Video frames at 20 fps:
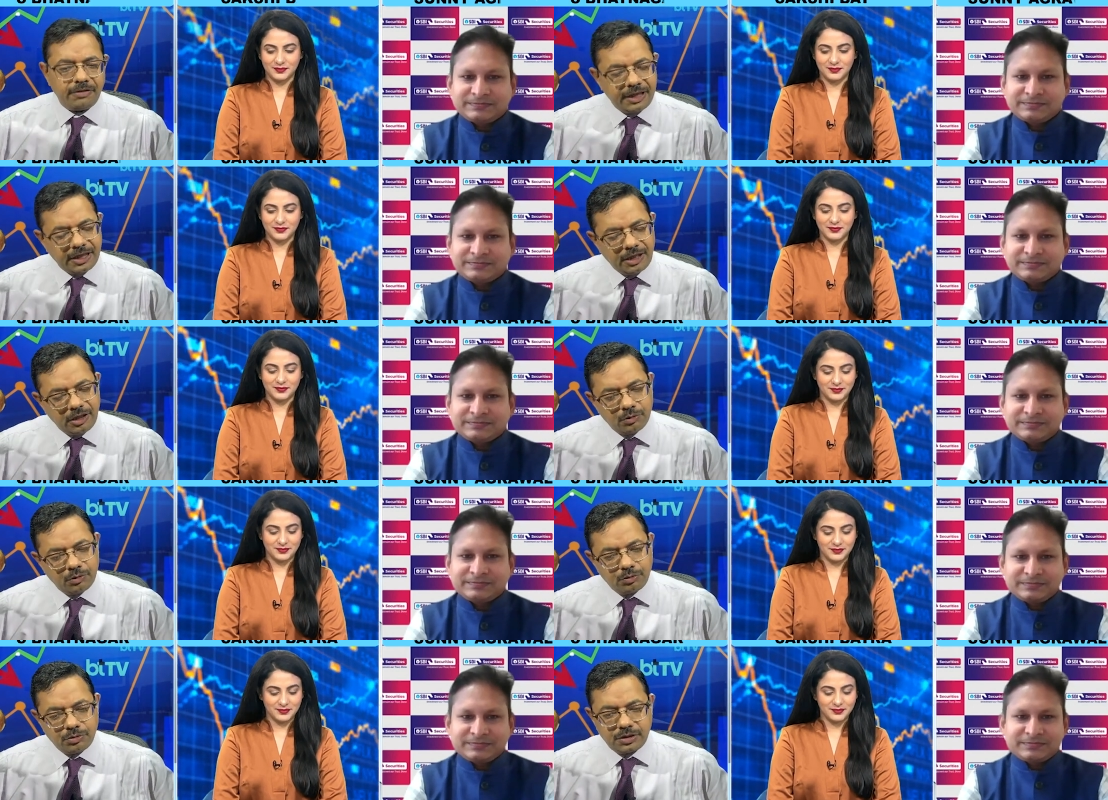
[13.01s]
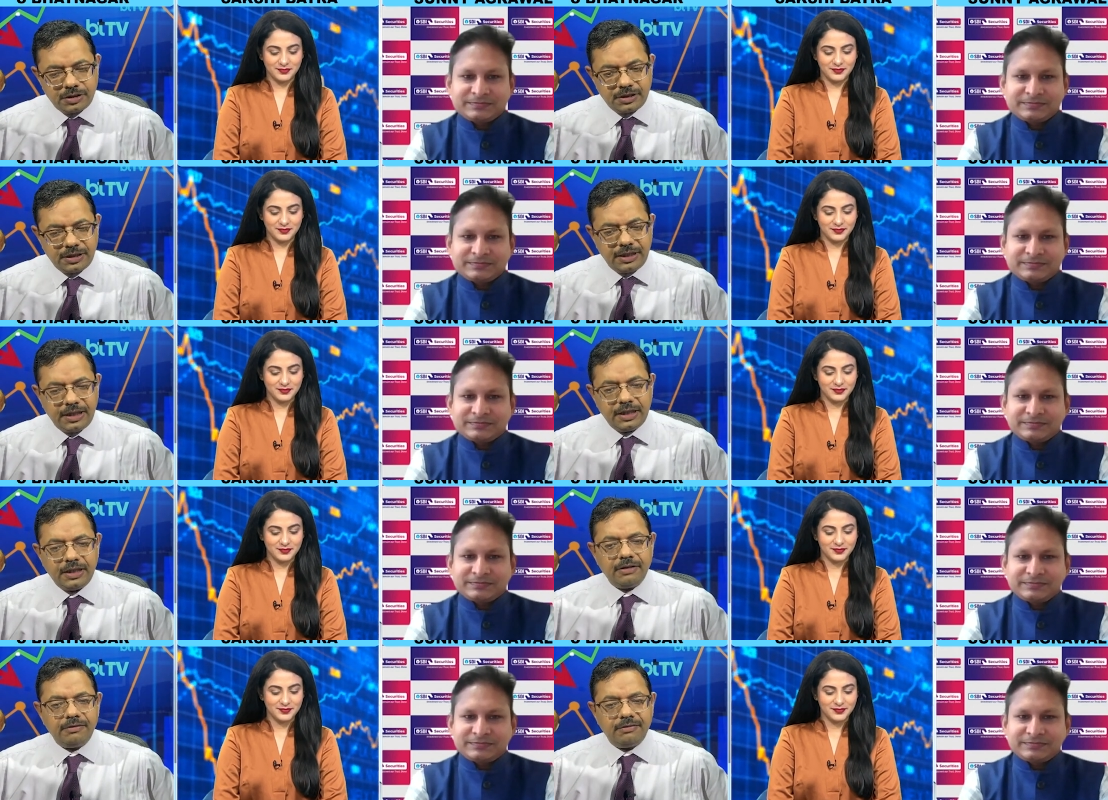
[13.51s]
Speaker 1: Where do you
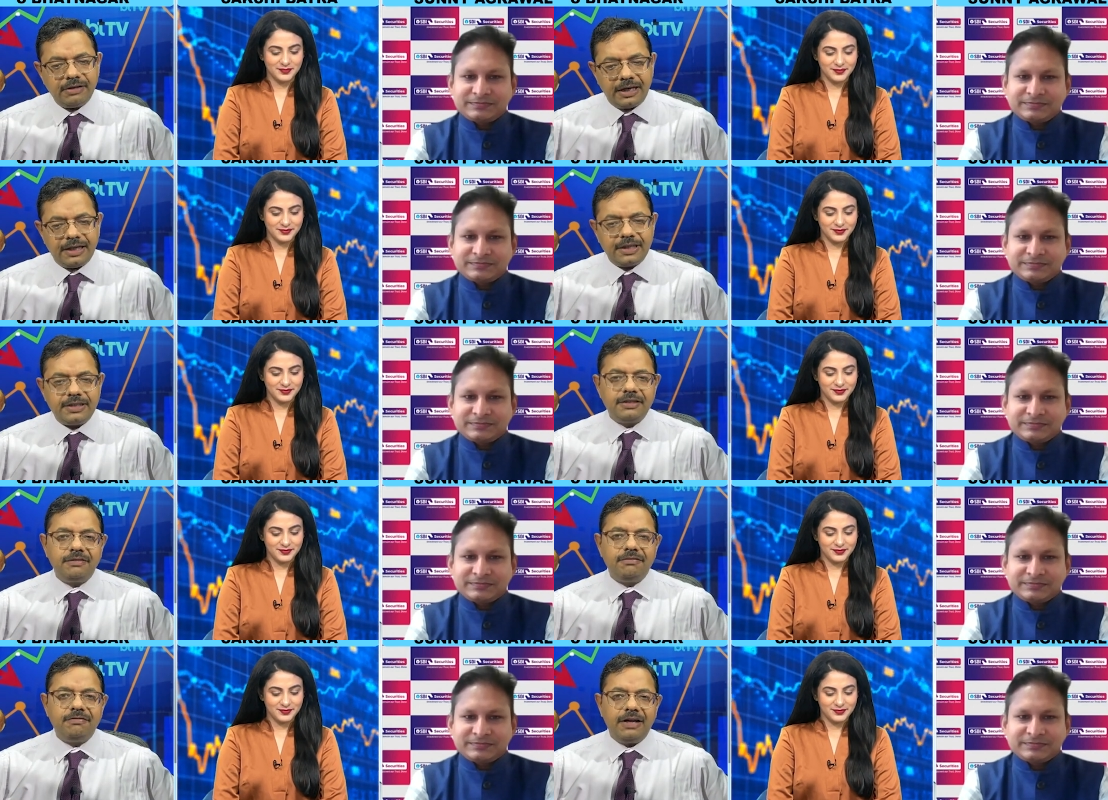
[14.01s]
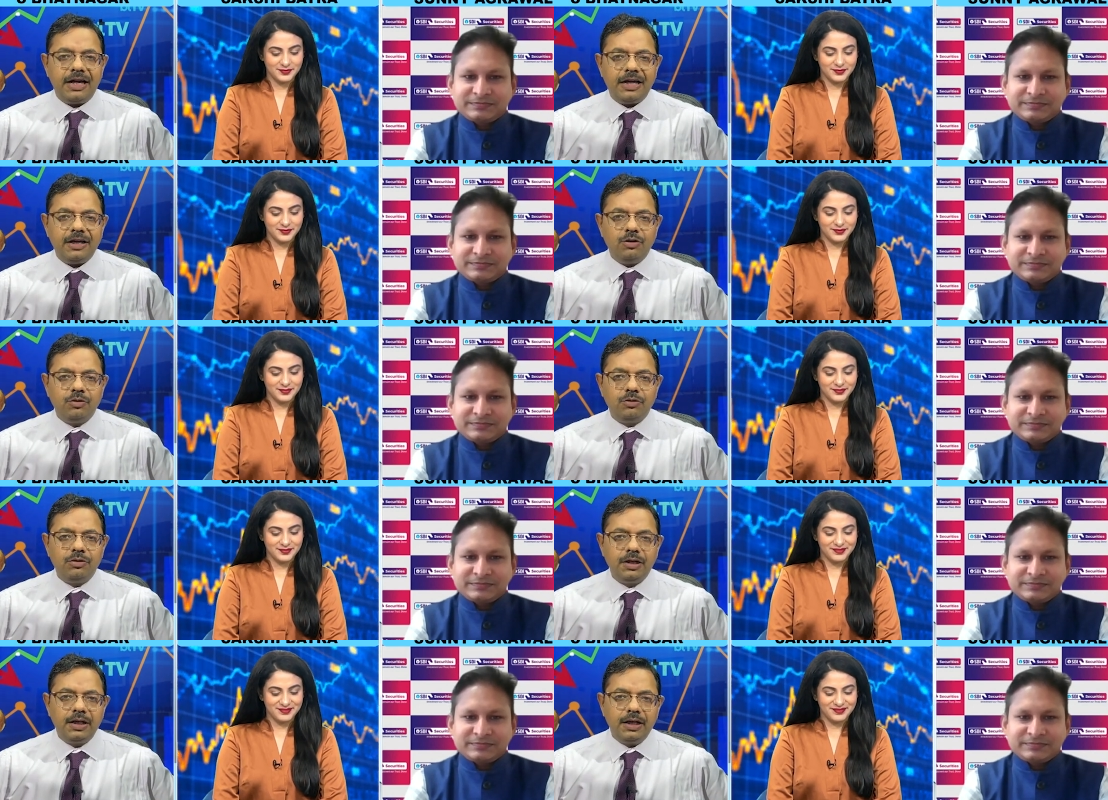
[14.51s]
see relative
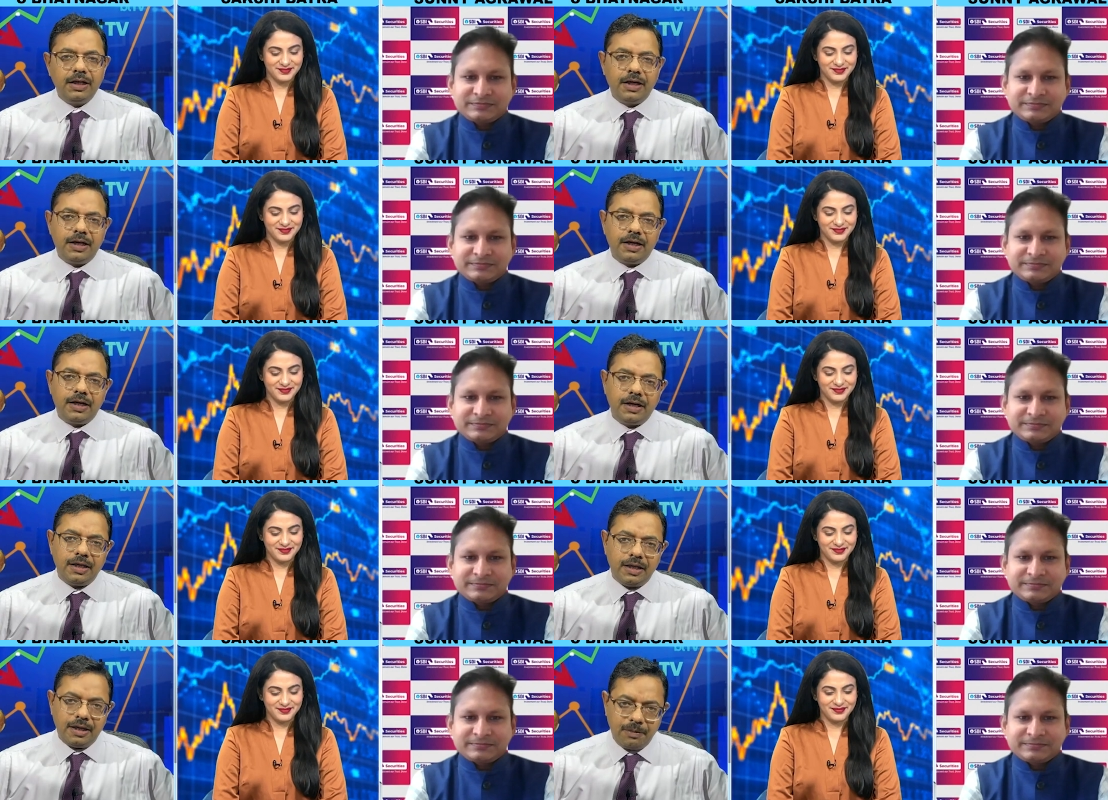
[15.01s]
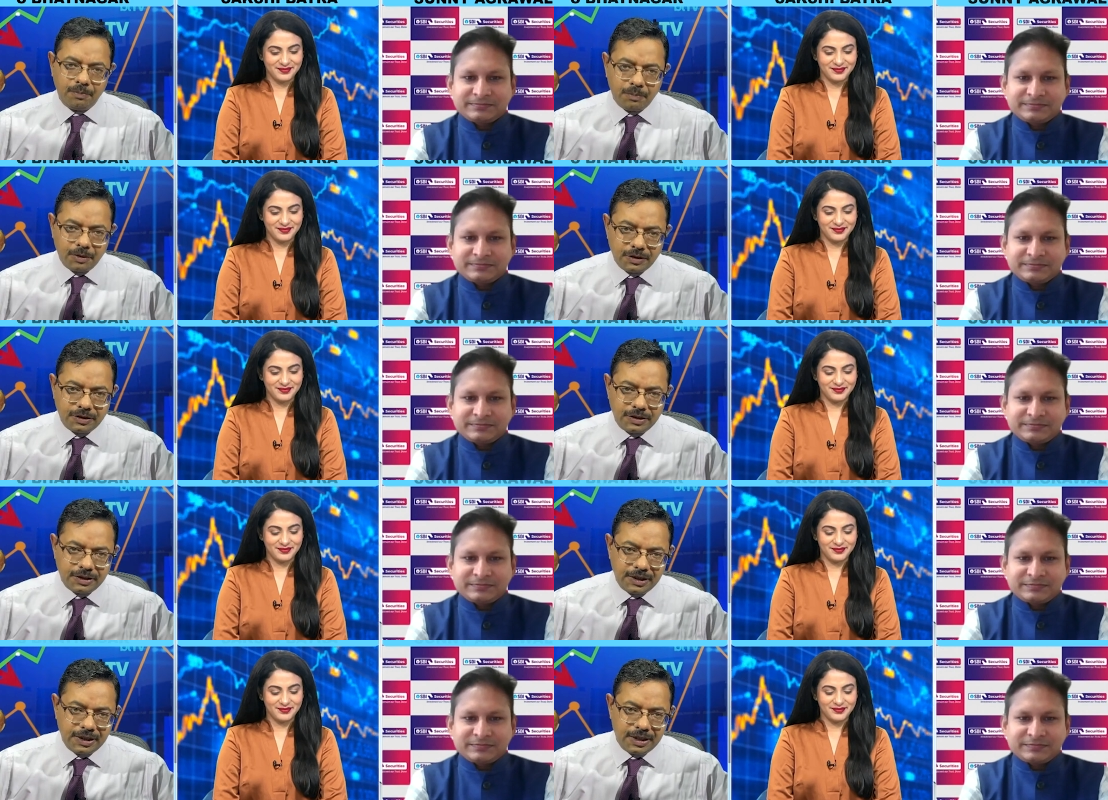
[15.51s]
value uh,
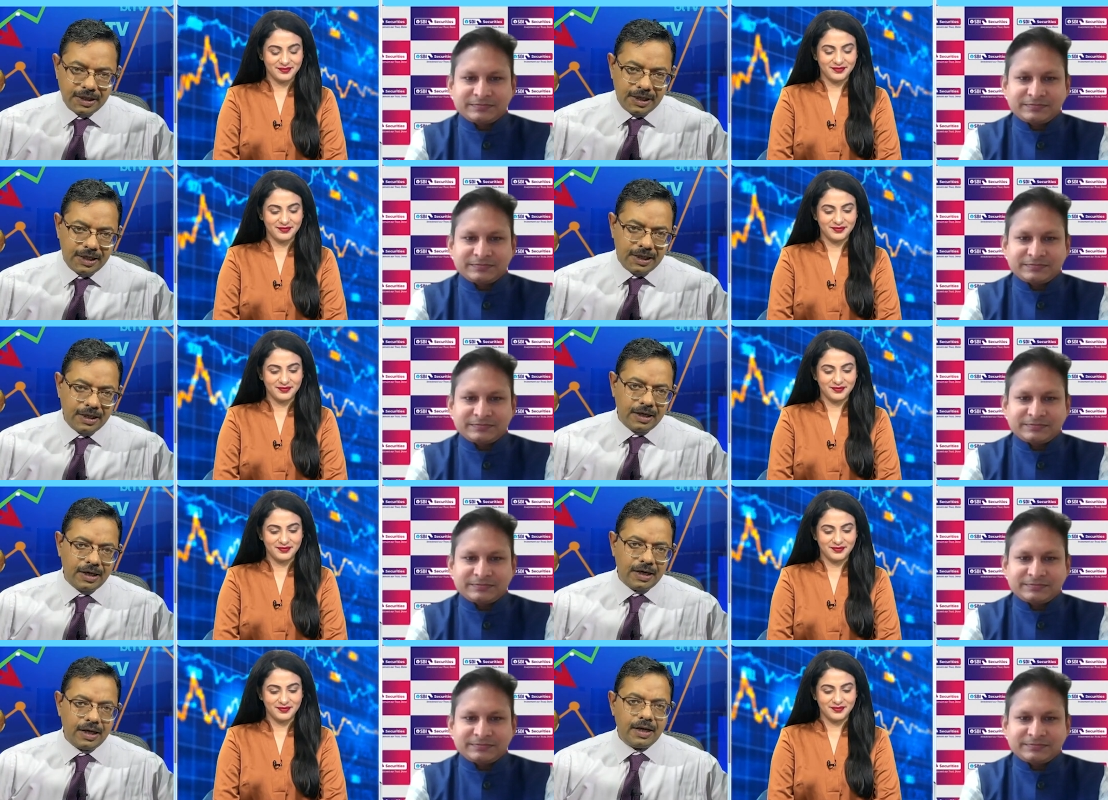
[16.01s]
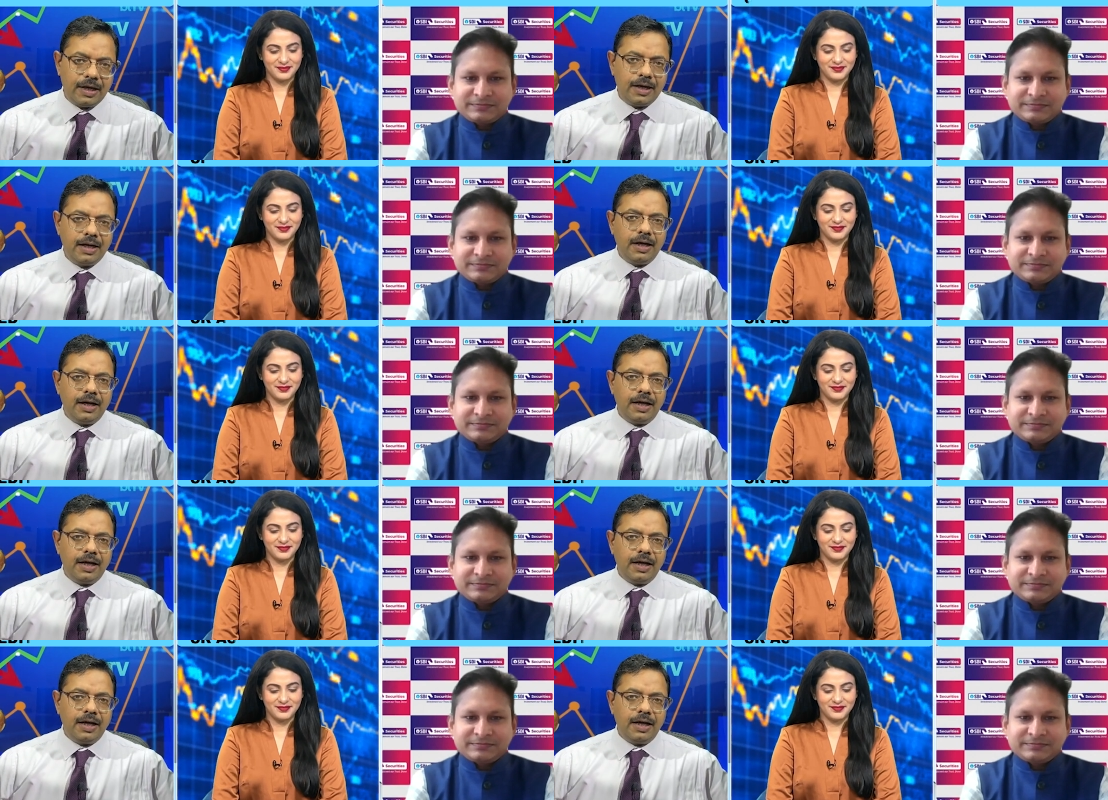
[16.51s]
emerging in uh,